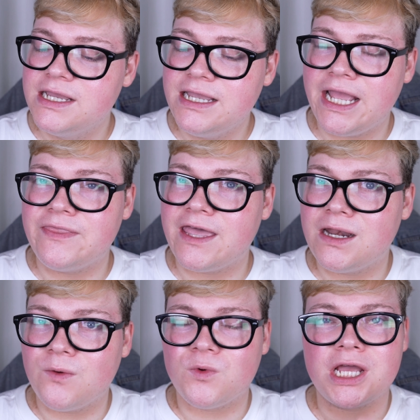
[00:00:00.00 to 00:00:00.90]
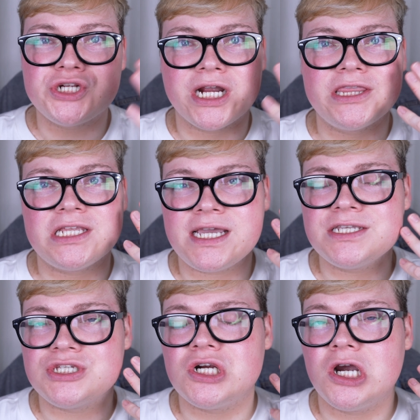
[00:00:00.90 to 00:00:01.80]
And then when I tried the
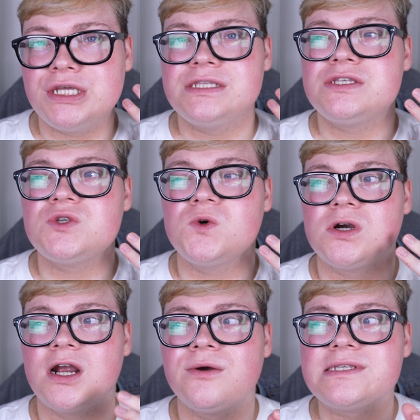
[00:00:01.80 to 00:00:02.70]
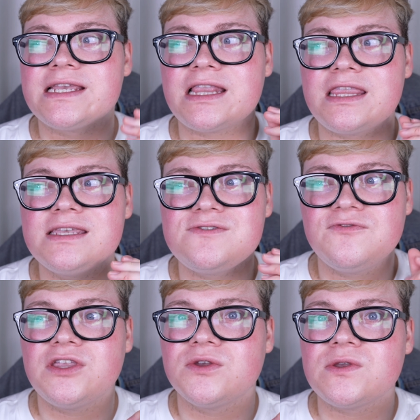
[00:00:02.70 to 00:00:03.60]
tester on in store, I was like, this
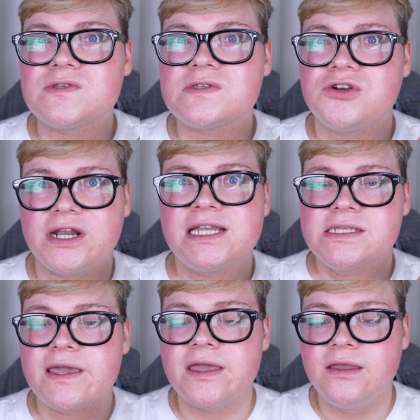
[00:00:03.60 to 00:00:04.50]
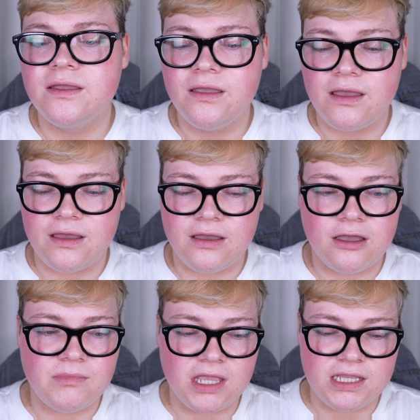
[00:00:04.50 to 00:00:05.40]
feels crazy.
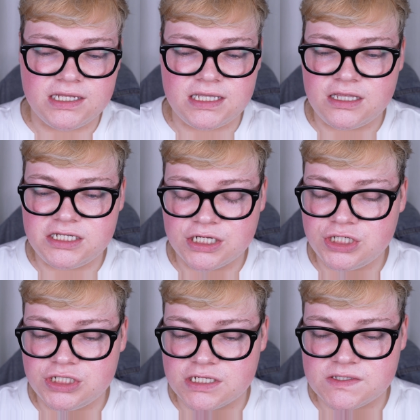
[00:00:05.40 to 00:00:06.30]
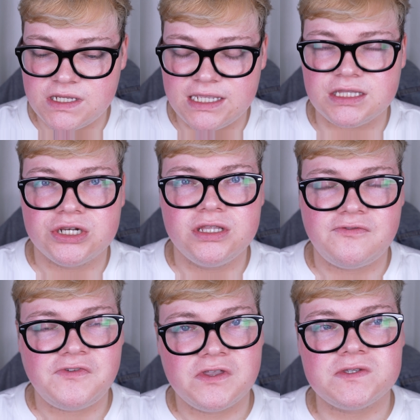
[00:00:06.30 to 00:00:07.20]
The texture just, it literally
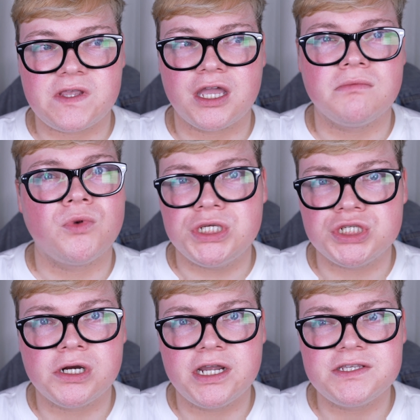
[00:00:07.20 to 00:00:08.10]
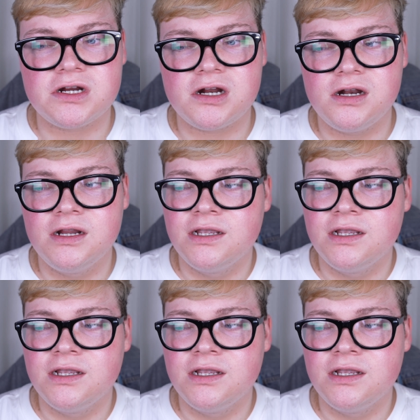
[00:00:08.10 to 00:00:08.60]
feels like a moisturizer,